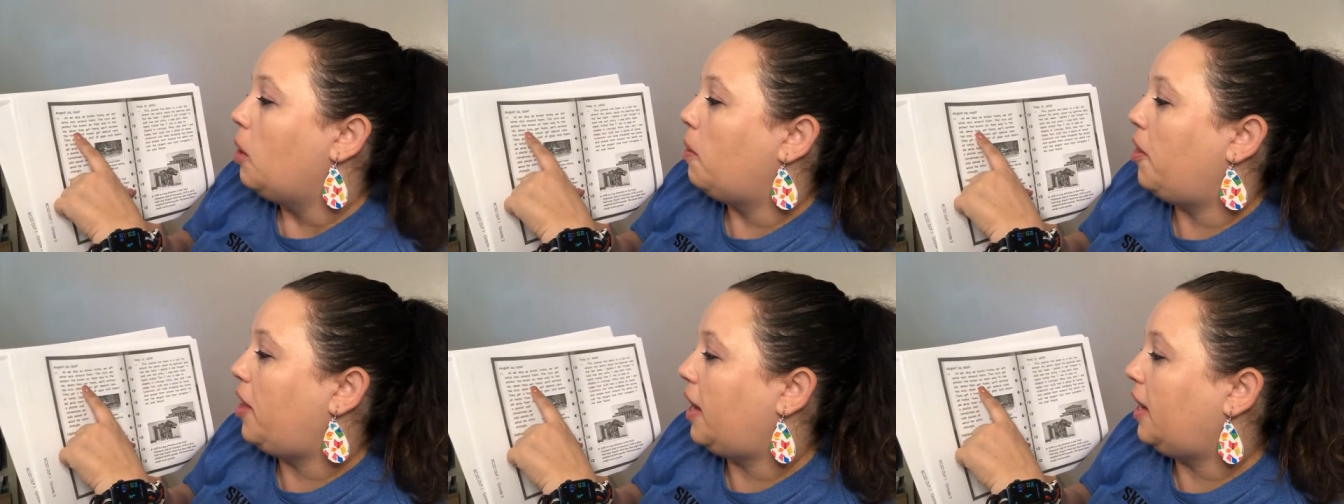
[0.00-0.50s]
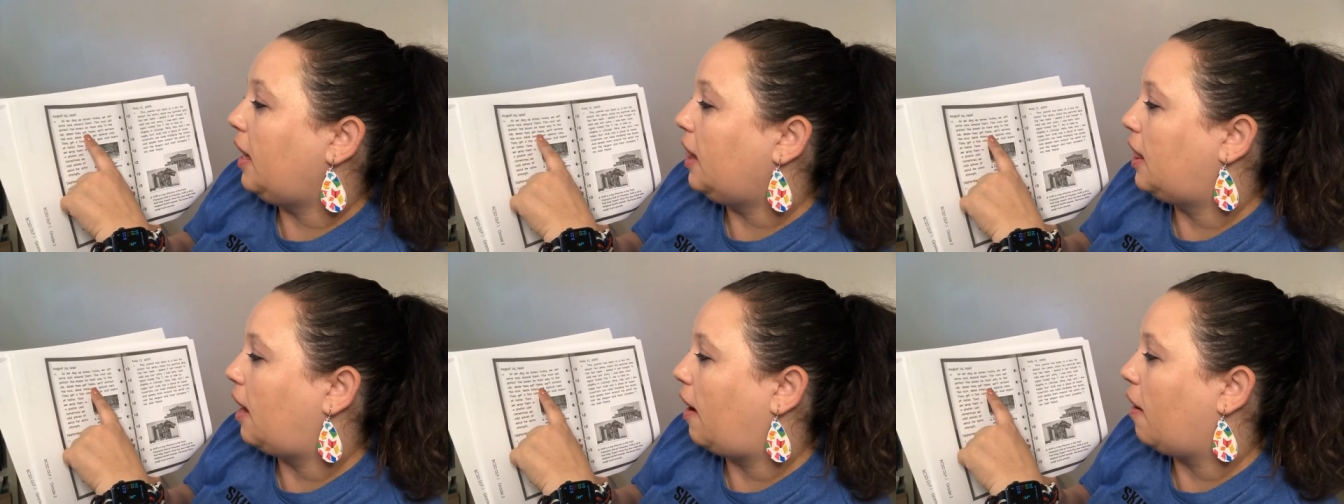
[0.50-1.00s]
When they
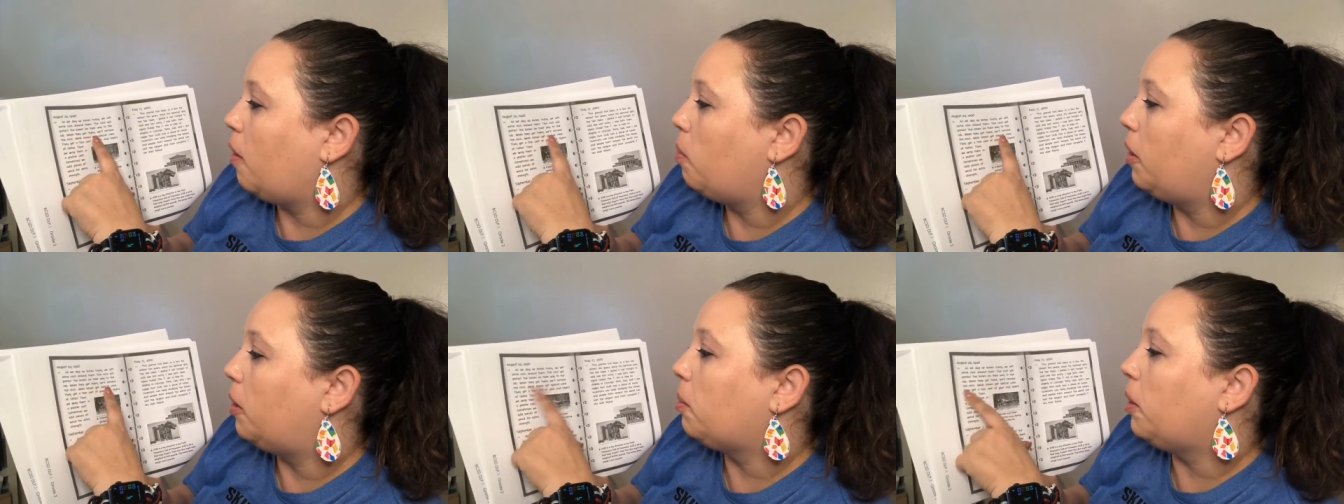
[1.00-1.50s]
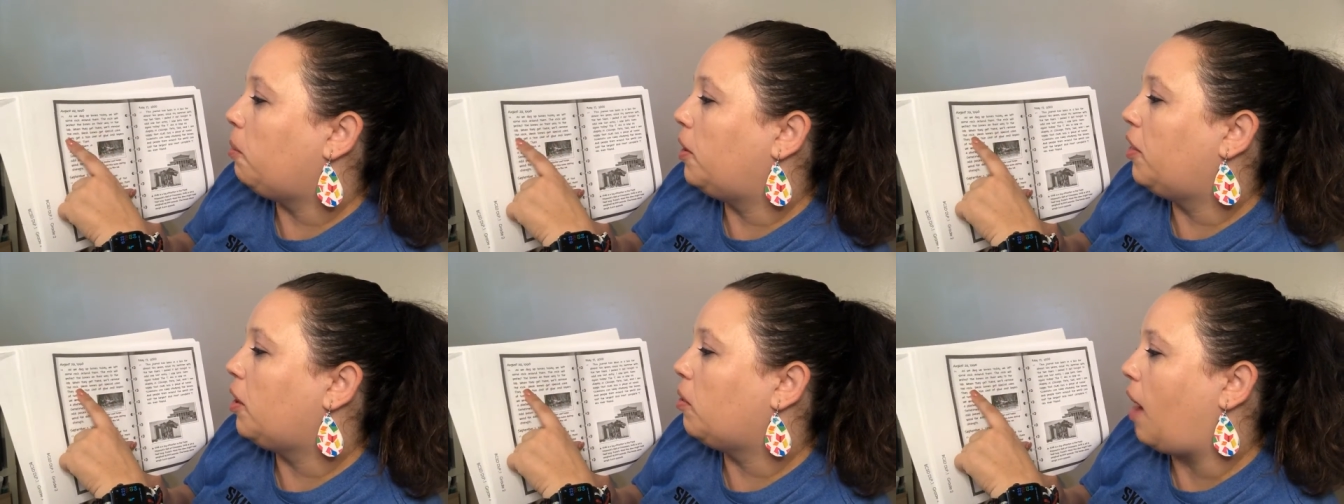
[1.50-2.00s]
get there, we'll
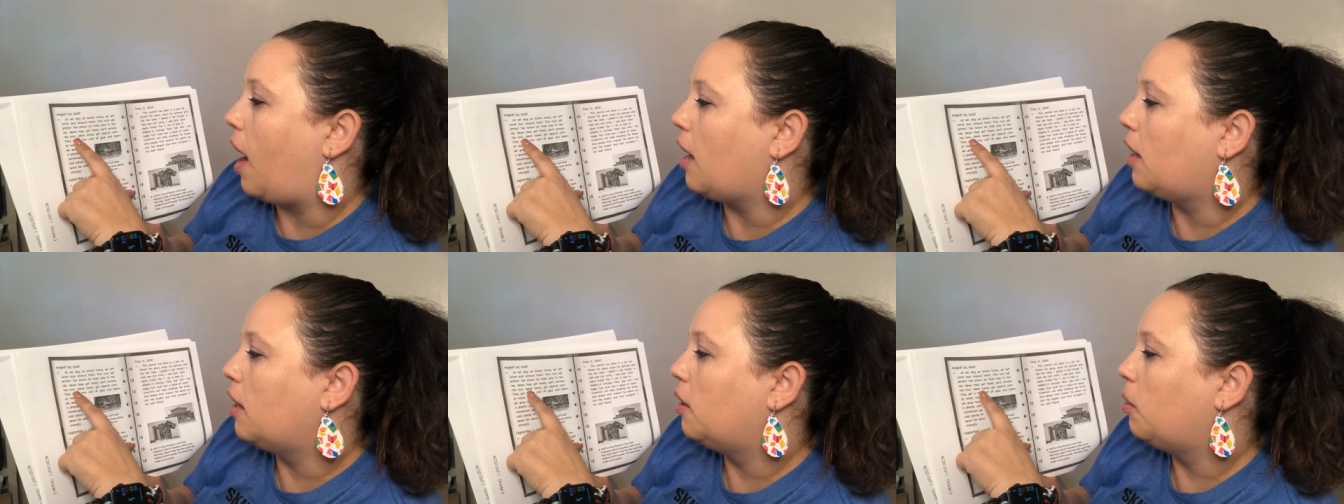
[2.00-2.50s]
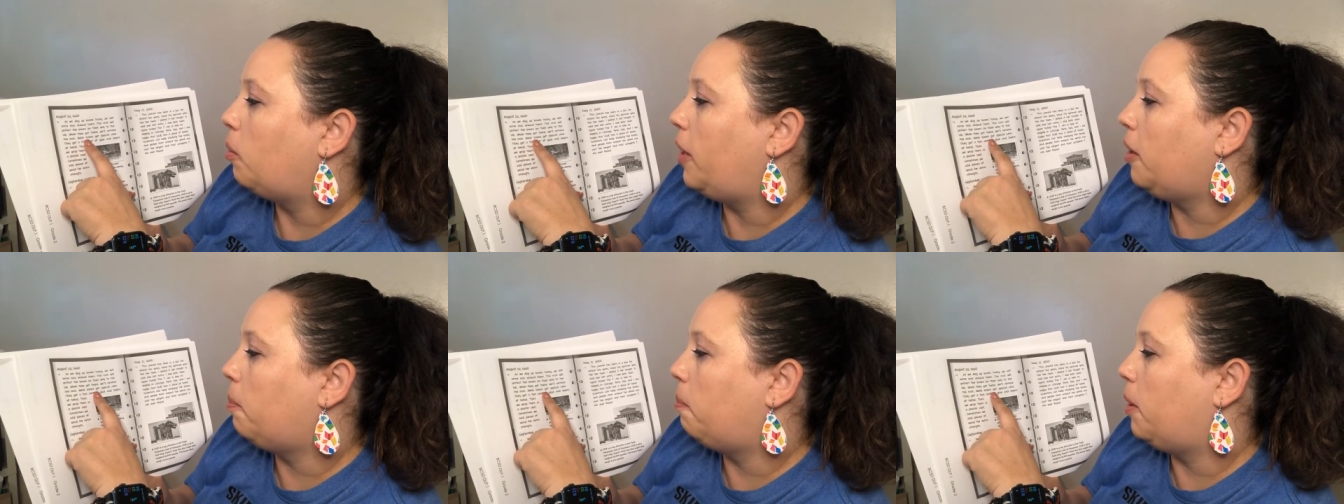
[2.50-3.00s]
remove the rock.
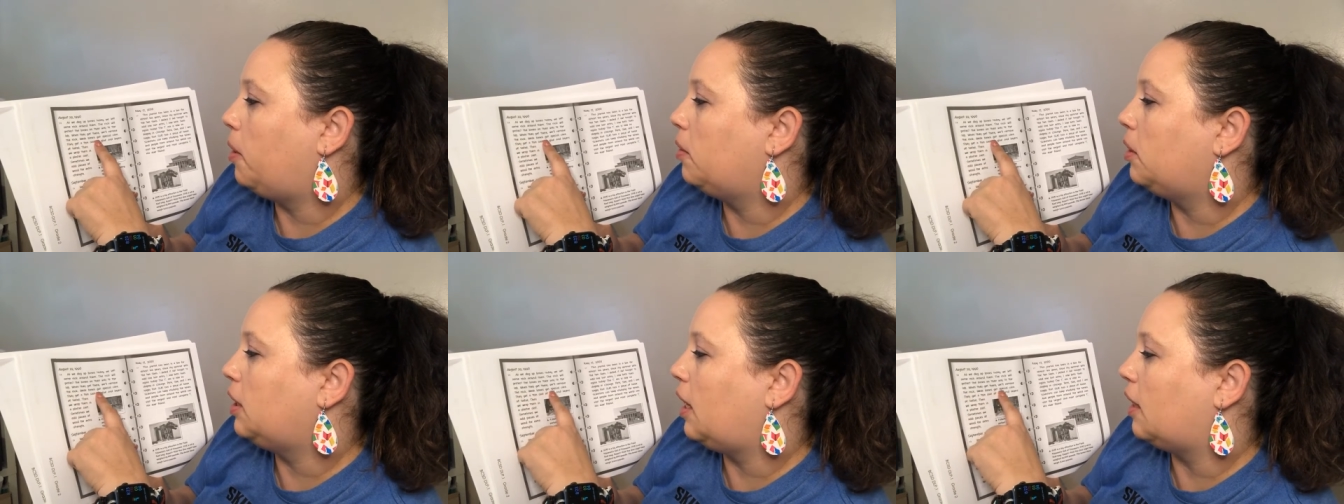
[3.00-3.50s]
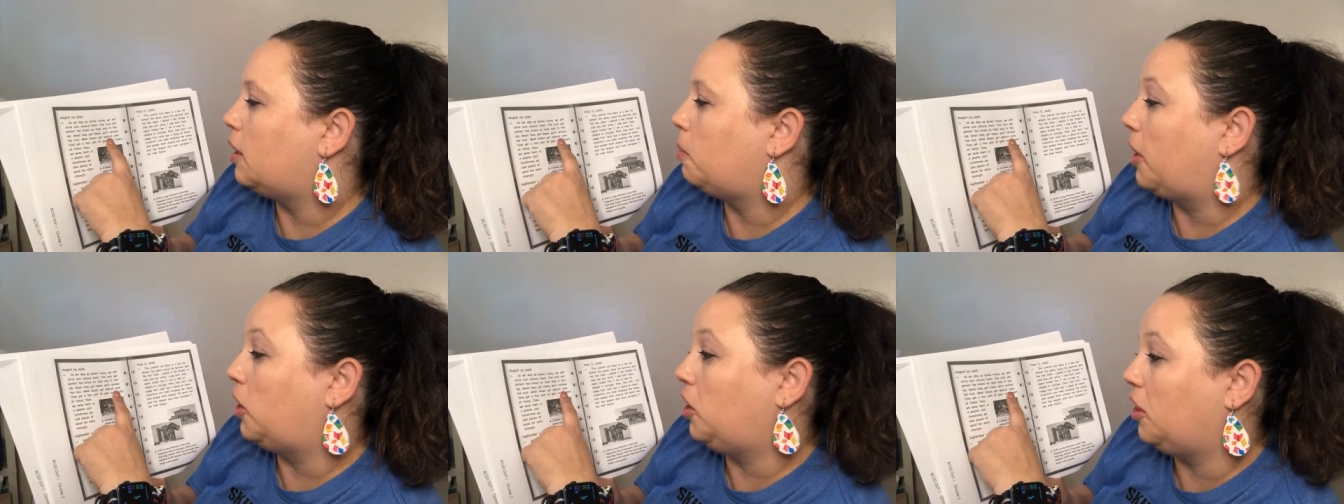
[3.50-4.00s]
Weak bones get
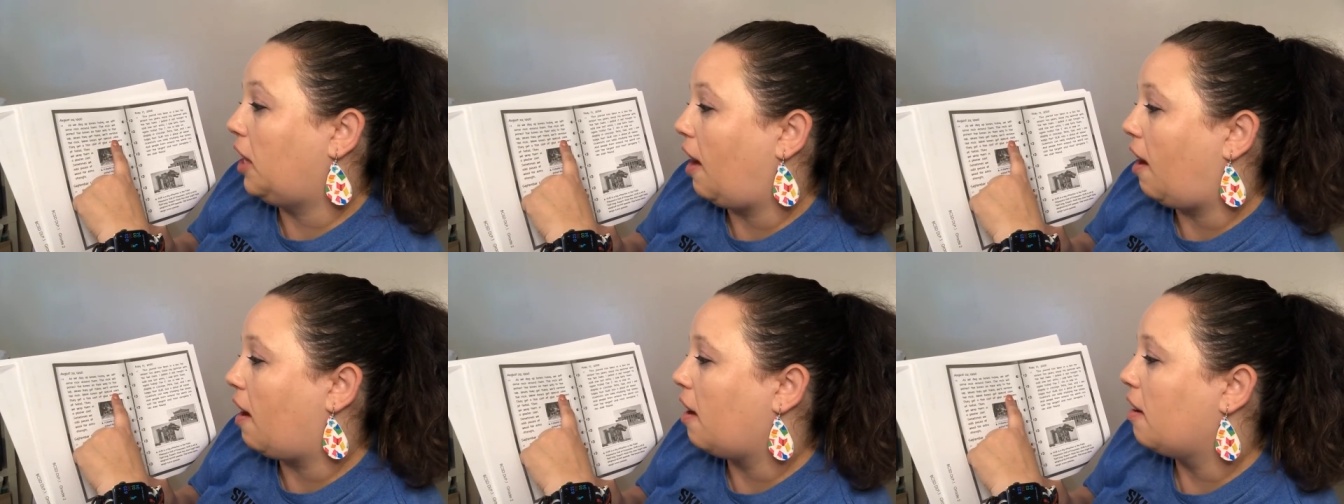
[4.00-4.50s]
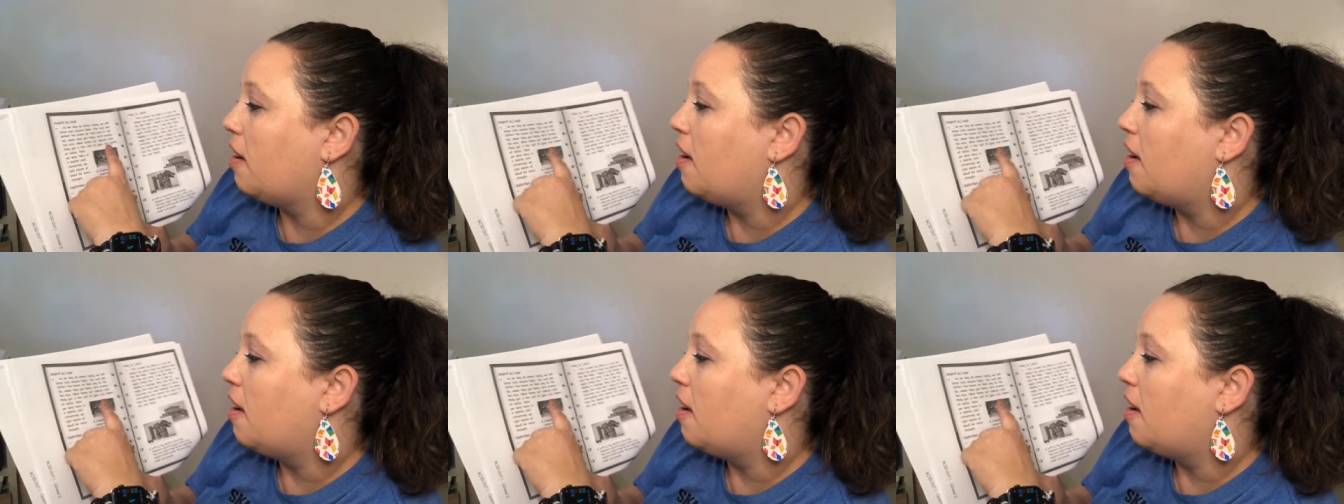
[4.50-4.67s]
special care.